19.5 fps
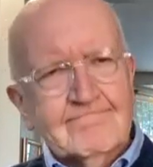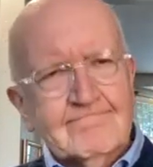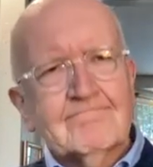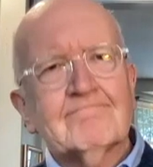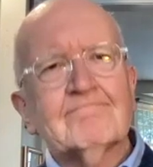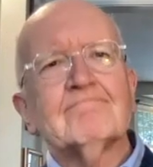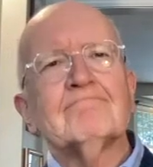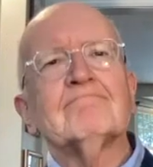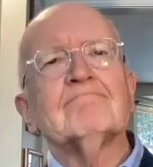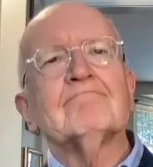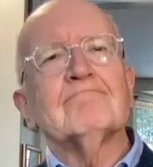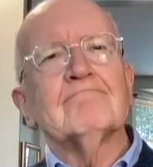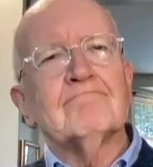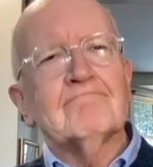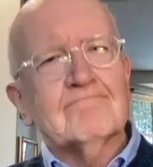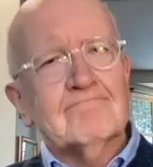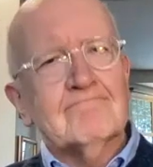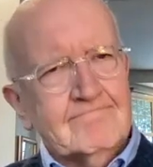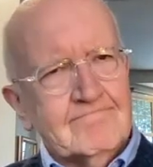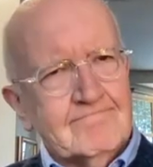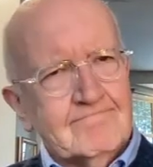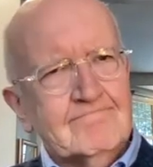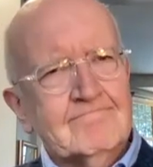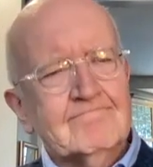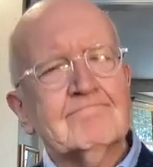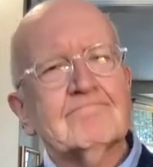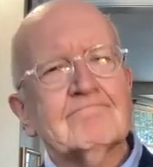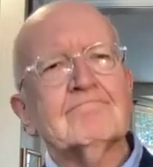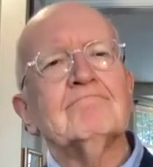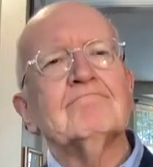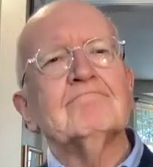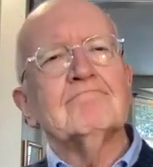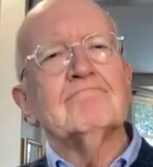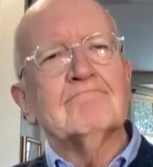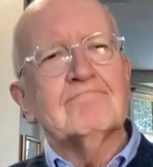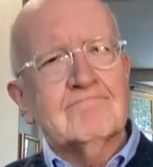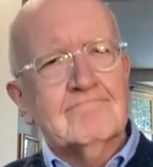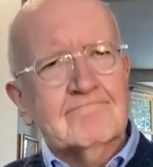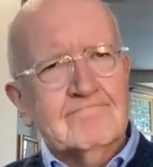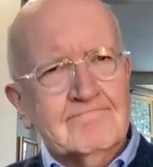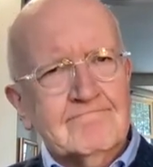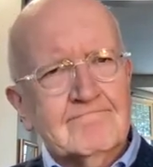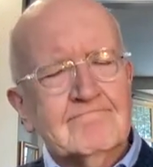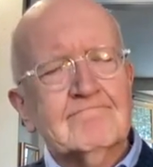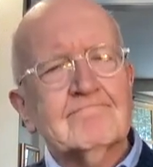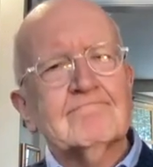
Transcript: that you could be a poor child in Appalachia